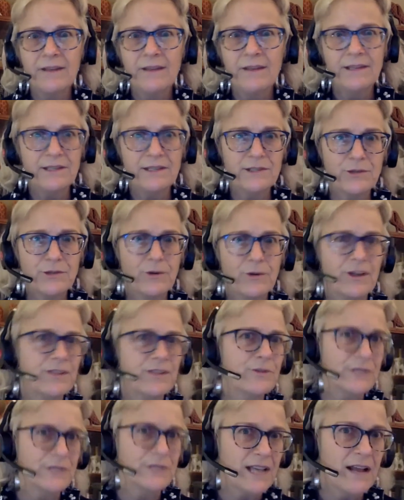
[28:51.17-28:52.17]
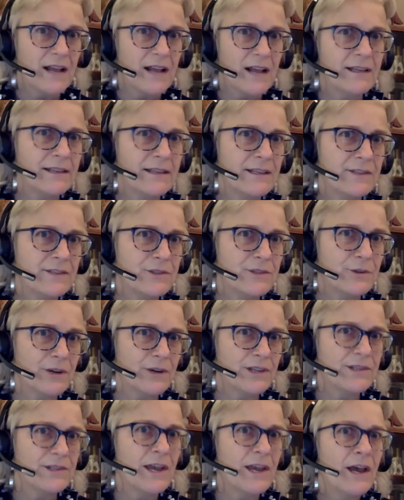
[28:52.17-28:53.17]
these stories or telling these
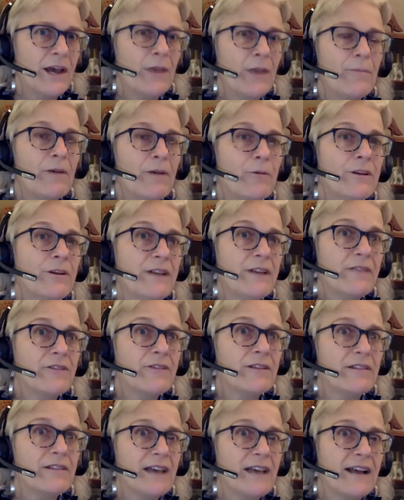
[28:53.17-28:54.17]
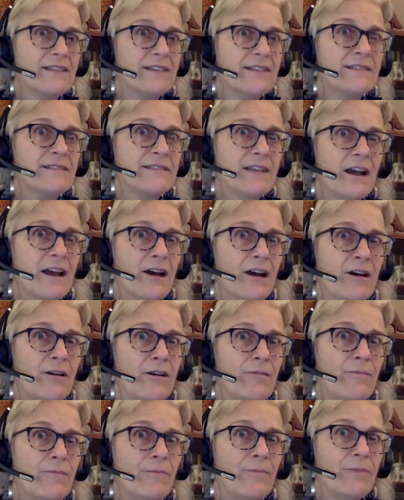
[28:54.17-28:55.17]
stories, but were nevertheless
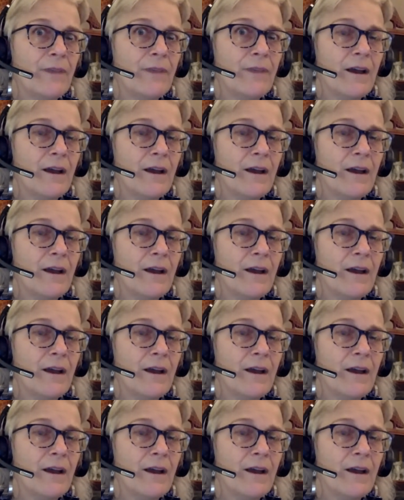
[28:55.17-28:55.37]
um,